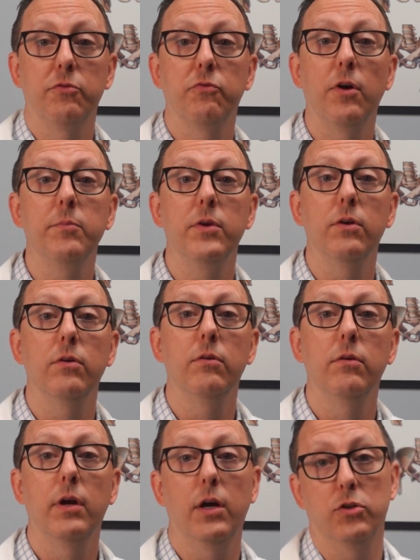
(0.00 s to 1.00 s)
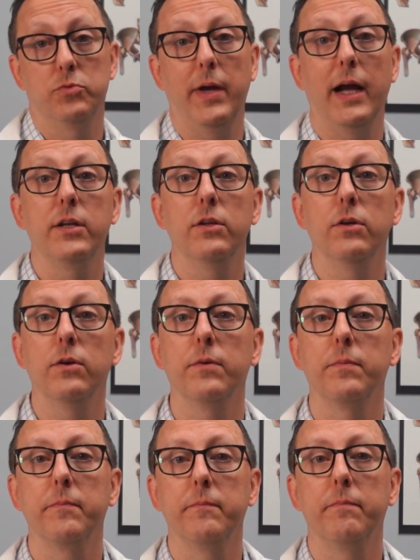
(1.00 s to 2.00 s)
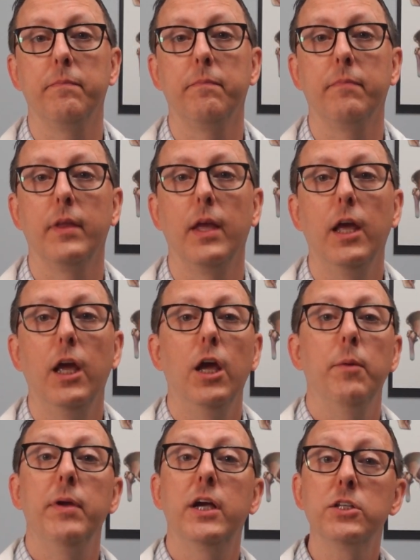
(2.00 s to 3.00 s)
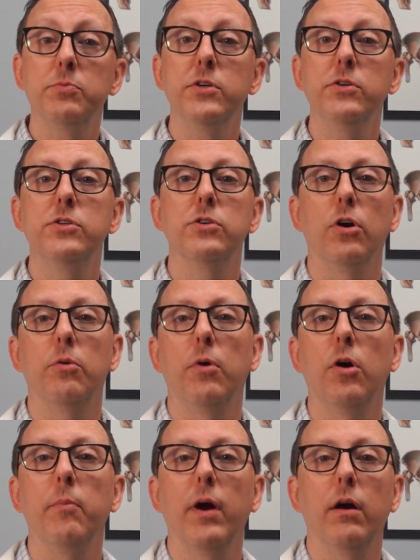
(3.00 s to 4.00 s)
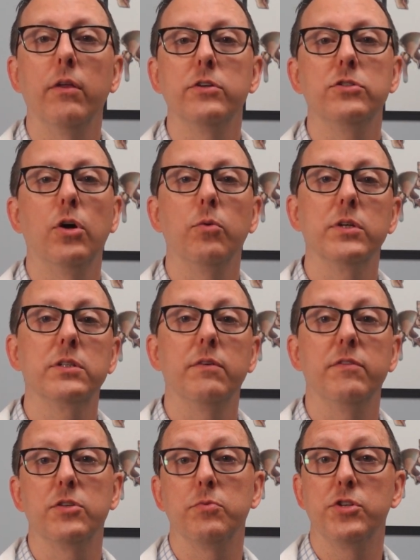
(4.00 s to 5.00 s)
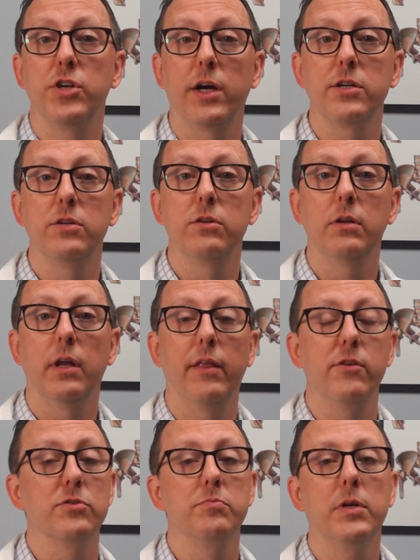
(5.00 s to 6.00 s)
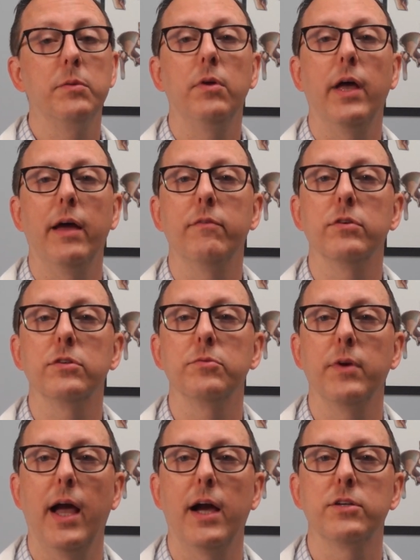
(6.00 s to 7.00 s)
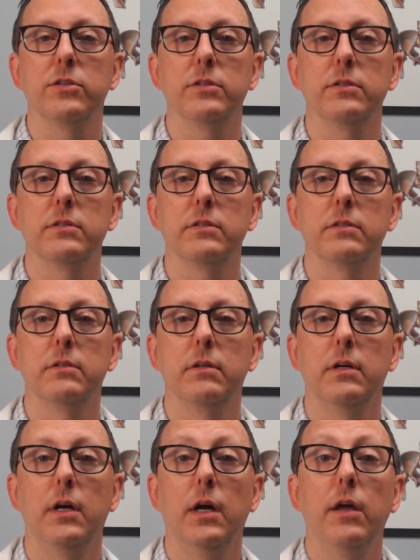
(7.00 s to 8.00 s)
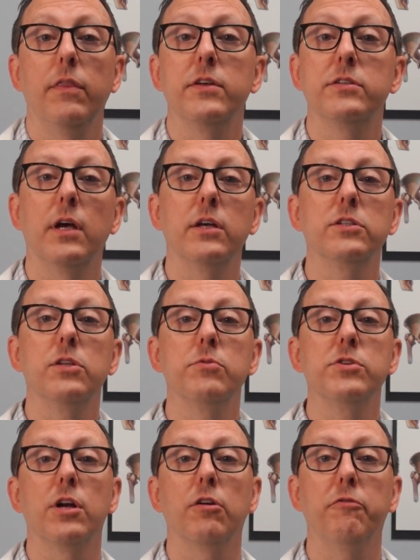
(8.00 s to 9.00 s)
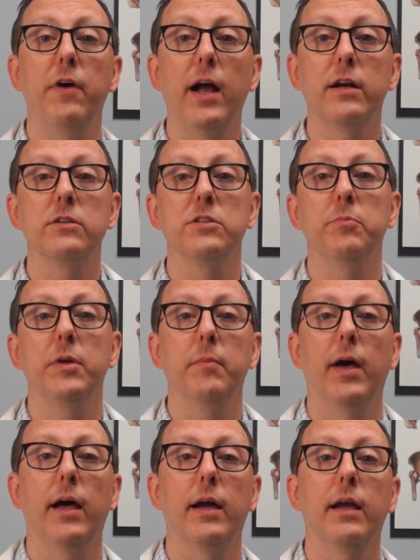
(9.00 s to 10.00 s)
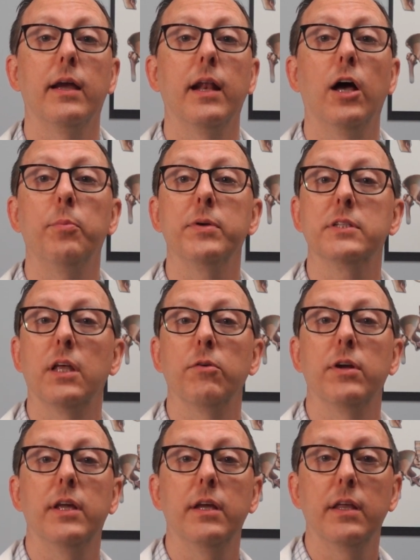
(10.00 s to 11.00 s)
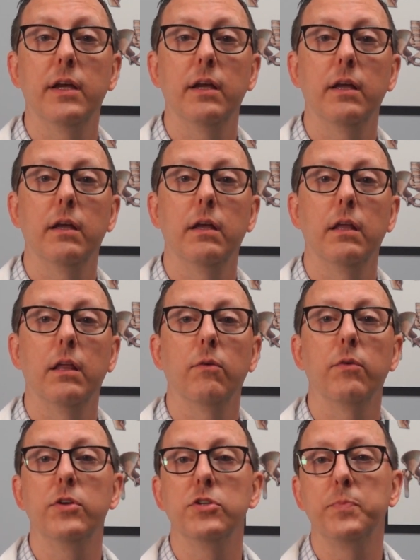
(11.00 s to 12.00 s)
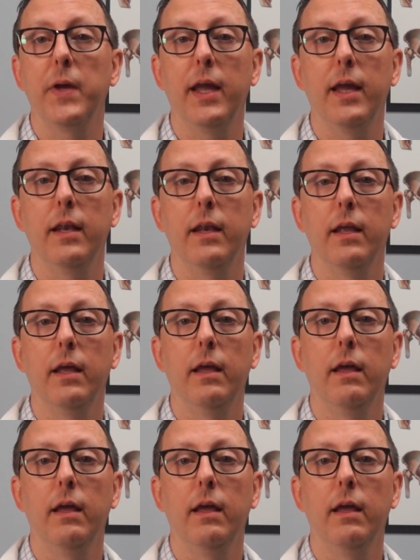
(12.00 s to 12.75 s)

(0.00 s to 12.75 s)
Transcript: from you and goes back to you. Because we use your own bone marrow, there's no risk of this rejection and there's minimal adverse reactions. The cells and the regenerative factors in BMAC can help accelerate healing, reduce pain,